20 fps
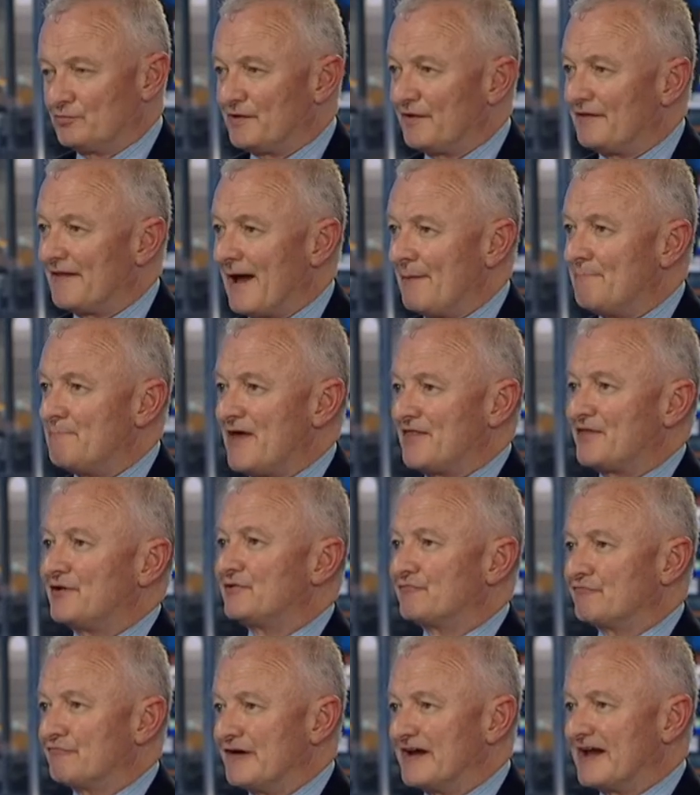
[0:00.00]
then that method
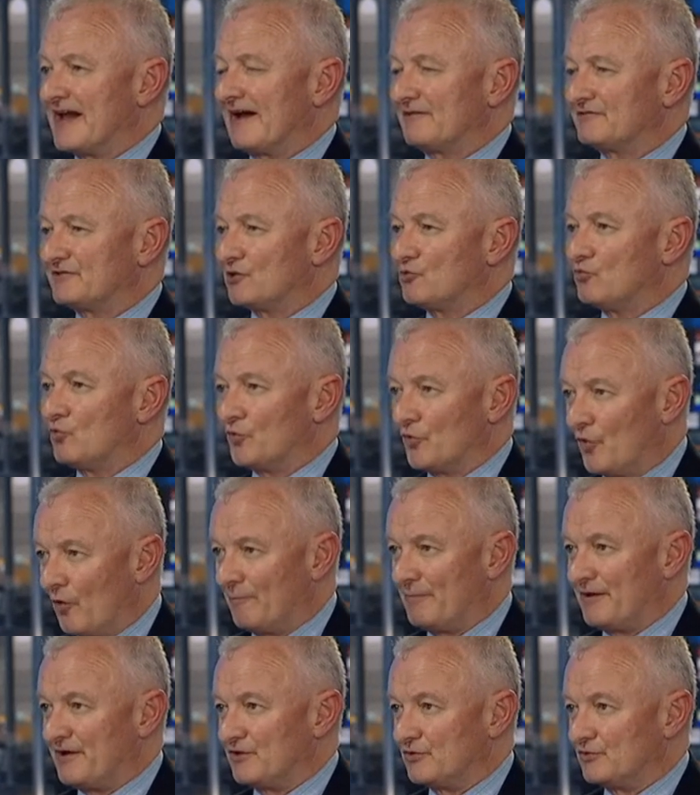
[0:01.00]
of recounting will
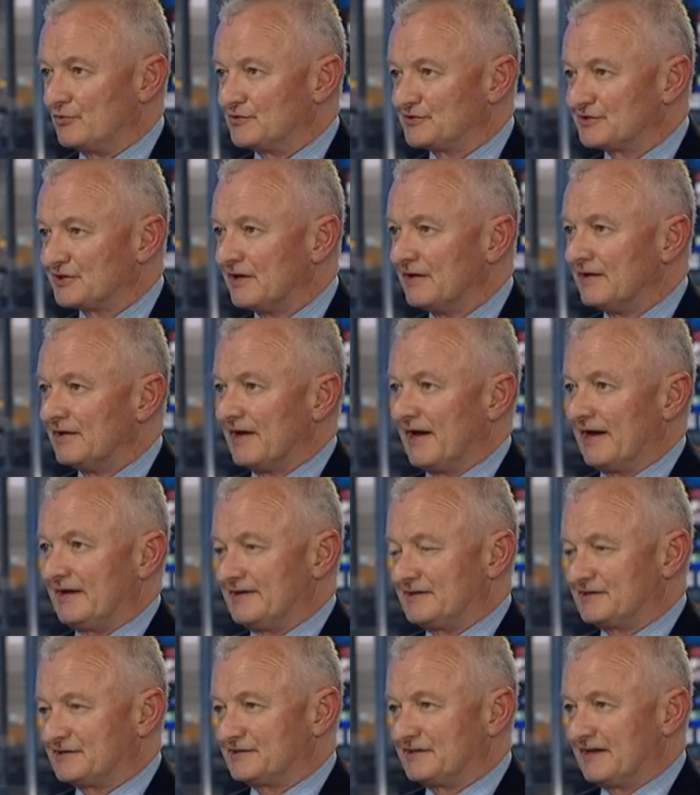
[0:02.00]
not be used, and
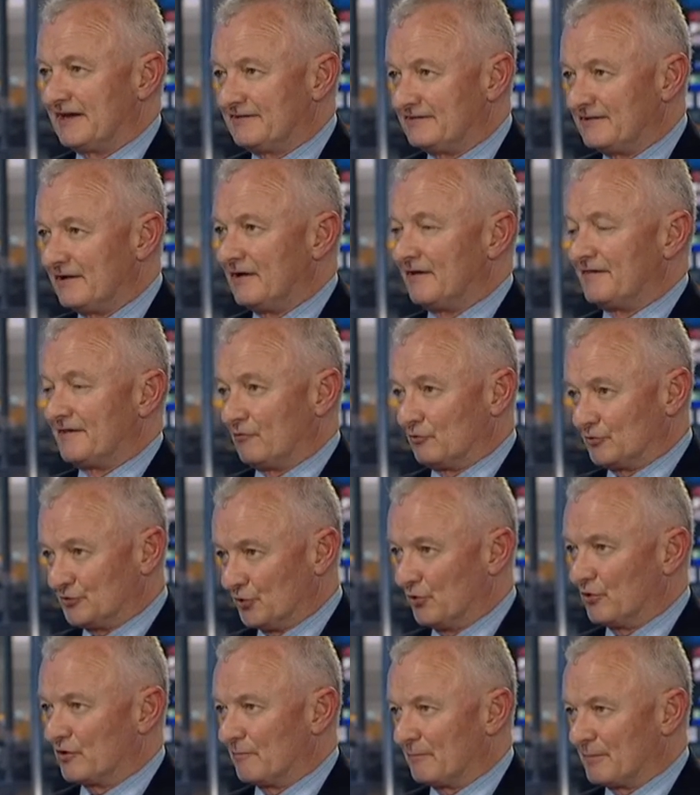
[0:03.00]
instead they will
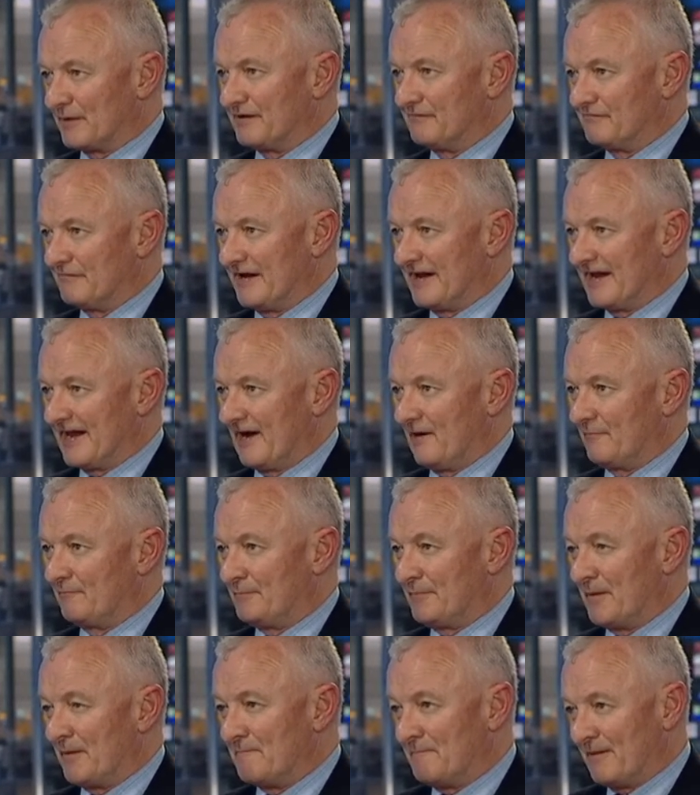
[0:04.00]
do a complete recount,
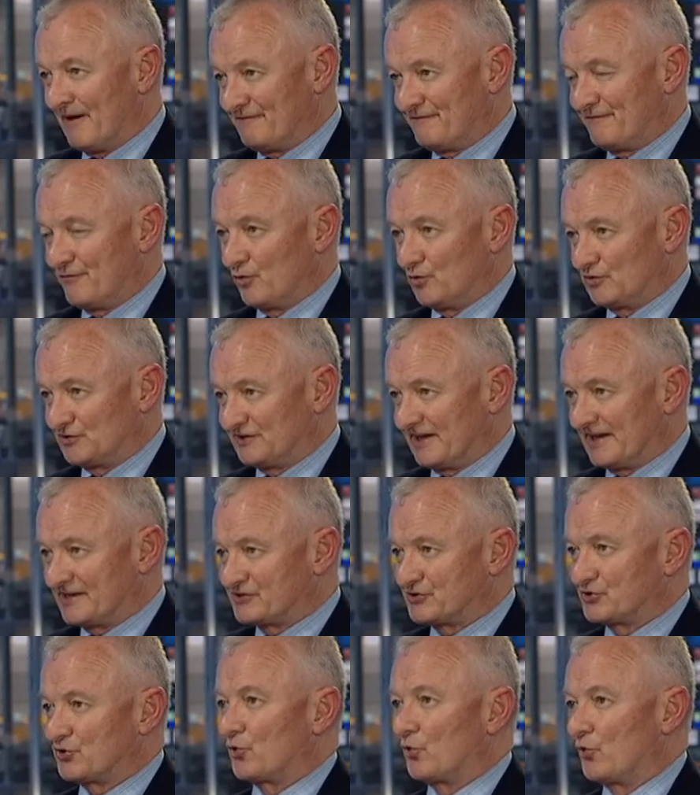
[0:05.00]
but by first
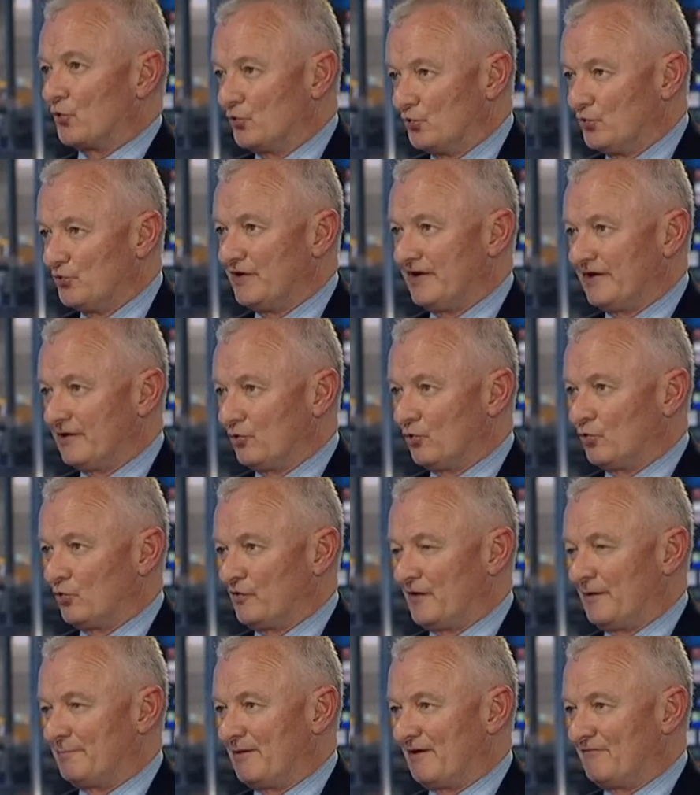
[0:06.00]
excluding all
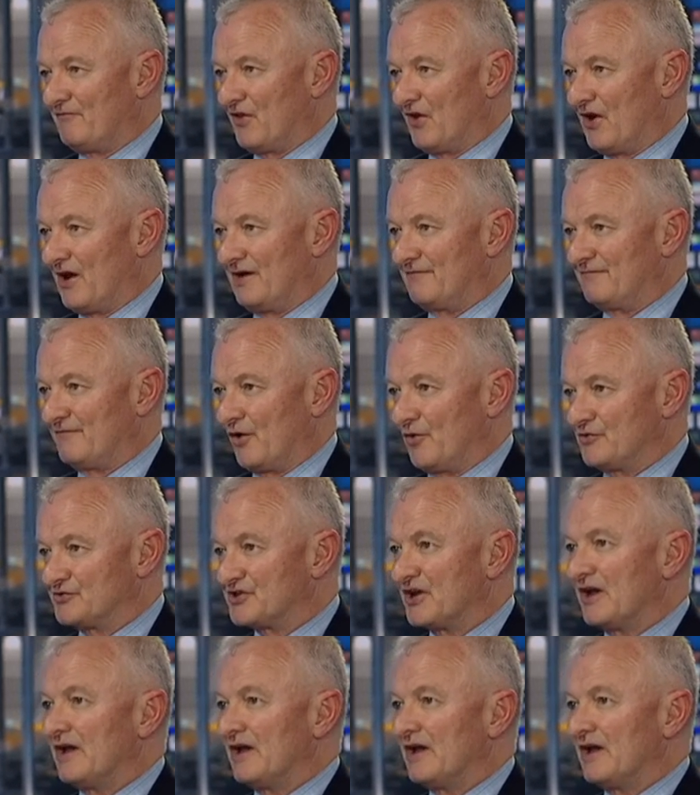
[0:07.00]
the above-the-line votes